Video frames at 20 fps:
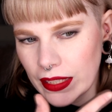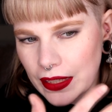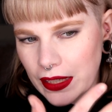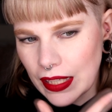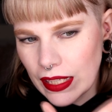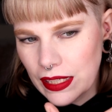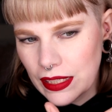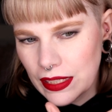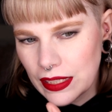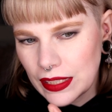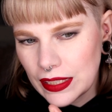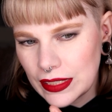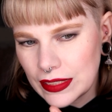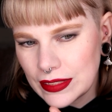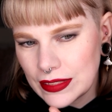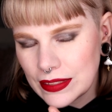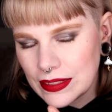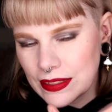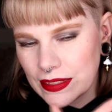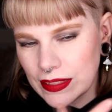that it
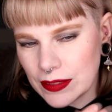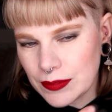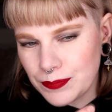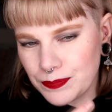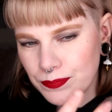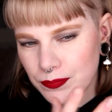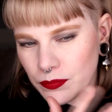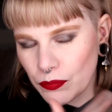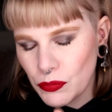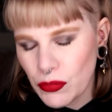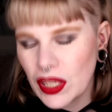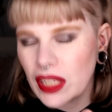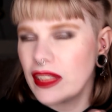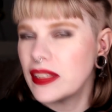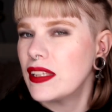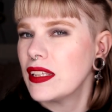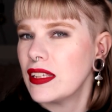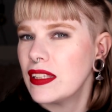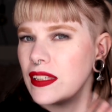is um, the,